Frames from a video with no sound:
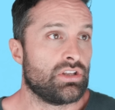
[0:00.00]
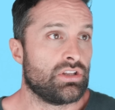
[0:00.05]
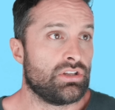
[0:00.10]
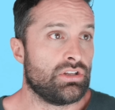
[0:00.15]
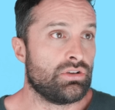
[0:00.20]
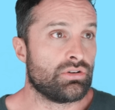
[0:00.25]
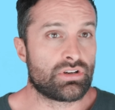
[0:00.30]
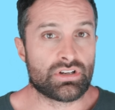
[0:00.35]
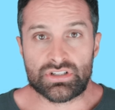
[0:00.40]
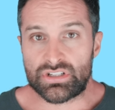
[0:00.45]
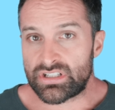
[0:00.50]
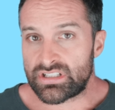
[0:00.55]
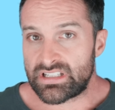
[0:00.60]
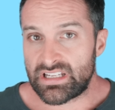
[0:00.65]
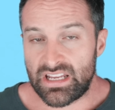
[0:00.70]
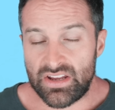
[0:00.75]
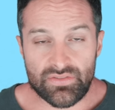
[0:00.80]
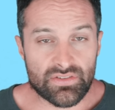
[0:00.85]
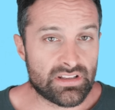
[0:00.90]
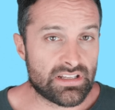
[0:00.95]
you could just
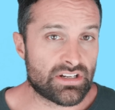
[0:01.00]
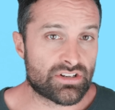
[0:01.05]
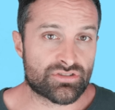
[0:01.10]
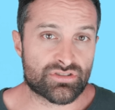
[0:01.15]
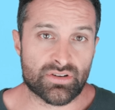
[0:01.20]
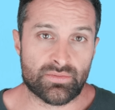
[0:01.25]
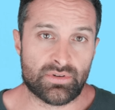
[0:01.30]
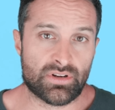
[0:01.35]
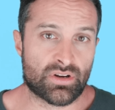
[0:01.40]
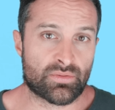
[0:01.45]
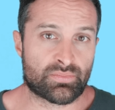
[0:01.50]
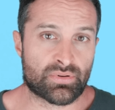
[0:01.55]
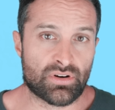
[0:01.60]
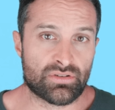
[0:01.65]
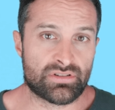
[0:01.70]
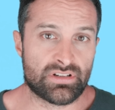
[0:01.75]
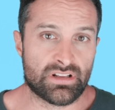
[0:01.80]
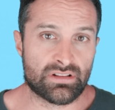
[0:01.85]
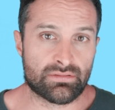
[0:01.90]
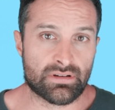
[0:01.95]
evenly distribute your
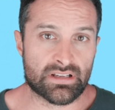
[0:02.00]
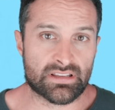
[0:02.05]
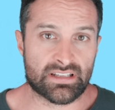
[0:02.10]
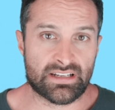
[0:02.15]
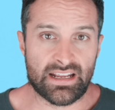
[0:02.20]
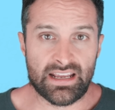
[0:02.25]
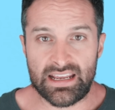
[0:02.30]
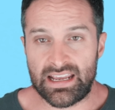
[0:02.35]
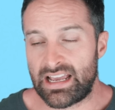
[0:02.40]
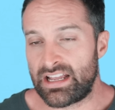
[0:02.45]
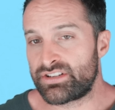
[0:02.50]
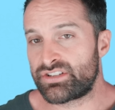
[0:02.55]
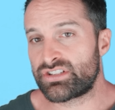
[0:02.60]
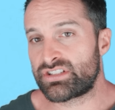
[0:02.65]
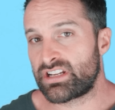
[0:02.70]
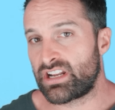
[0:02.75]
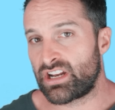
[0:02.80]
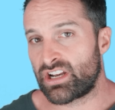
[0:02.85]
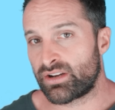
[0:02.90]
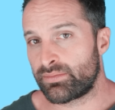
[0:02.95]
protein throughout the day and
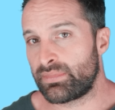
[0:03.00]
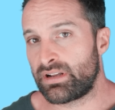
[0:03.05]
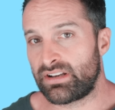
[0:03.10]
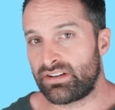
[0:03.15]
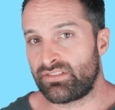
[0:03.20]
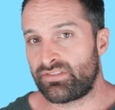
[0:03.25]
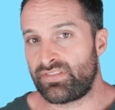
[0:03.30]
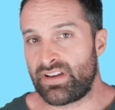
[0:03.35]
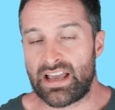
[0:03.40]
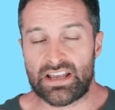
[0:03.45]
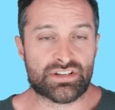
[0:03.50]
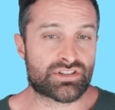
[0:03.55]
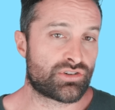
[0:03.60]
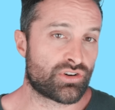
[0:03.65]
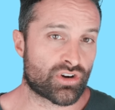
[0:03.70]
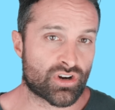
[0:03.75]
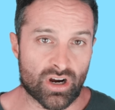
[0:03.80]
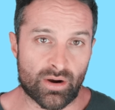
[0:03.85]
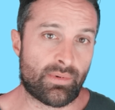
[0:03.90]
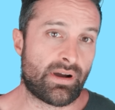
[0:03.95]
just intermittent fast
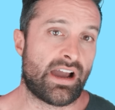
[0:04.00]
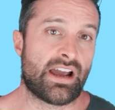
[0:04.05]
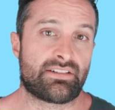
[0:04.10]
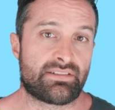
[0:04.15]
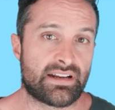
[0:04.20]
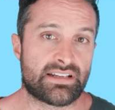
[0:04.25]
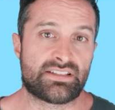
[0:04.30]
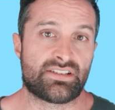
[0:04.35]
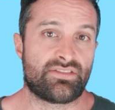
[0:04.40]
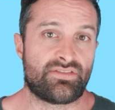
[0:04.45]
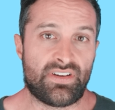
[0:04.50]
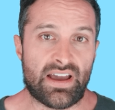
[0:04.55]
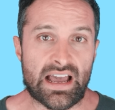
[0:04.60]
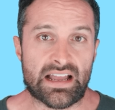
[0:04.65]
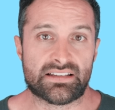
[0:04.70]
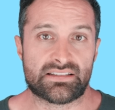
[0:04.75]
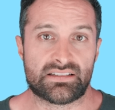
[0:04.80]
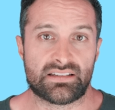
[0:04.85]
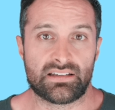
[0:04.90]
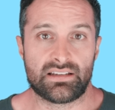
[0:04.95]
your carbohydrates and
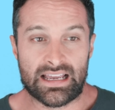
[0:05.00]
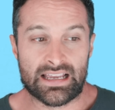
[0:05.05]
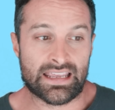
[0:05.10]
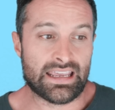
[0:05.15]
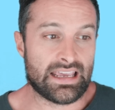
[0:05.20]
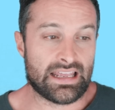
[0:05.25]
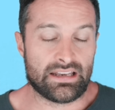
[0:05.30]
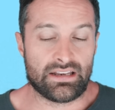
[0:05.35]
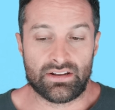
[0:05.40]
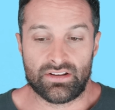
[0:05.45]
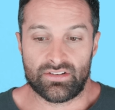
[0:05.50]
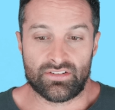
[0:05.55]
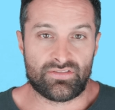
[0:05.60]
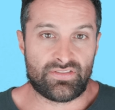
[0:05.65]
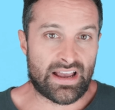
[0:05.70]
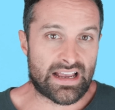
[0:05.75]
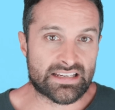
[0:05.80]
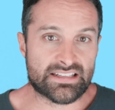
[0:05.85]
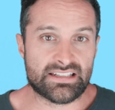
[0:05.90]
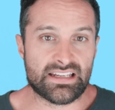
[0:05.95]
fats. Again,
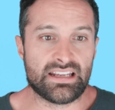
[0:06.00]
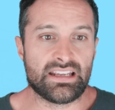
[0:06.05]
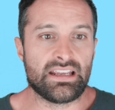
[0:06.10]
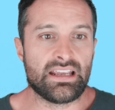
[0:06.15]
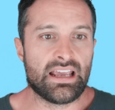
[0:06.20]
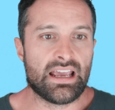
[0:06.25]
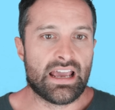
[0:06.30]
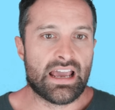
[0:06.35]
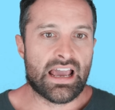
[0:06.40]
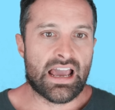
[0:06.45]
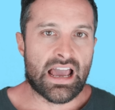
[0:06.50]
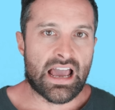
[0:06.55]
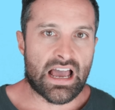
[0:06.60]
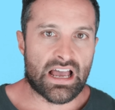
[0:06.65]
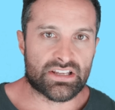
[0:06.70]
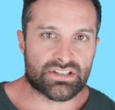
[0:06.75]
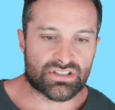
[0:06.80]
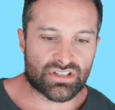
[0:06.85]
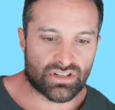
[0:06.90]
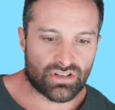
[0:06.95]
fasting
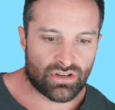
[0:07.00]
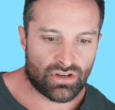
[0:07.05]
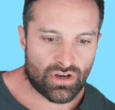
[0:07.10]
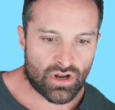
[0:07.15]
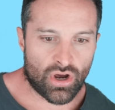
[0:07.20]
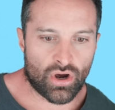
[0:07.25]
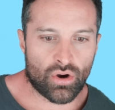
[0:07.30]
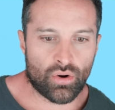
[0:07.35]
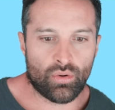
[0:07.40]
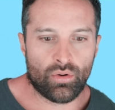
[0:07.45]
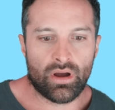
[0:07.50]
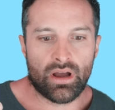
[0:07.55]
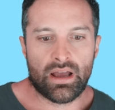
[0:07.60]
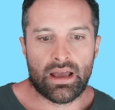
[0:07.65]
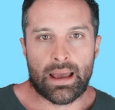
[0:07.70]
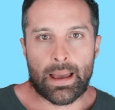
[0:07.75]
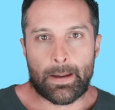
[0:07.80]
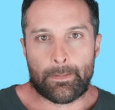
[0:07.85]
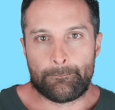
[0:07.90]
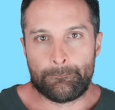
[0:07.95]
has no
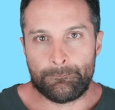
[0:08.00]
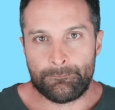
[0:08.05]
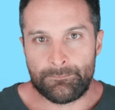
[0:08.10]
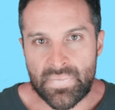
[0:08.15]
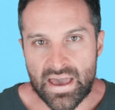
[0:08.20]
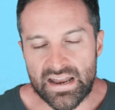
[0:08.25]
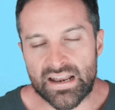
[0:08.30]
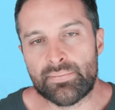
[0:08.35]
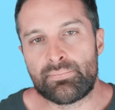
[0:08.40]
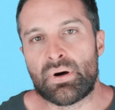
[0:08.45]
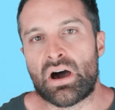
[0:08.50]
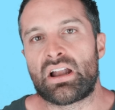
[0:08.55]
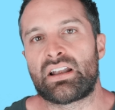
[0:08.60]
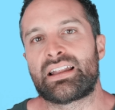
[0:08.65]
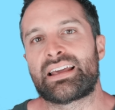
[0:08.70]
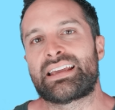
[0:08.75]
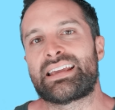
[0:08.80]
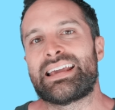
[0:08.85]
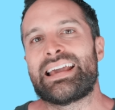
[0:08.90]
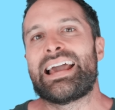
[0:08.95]

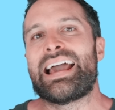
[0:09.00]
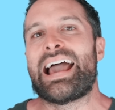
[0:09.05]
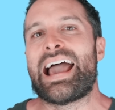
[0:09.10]
metabolic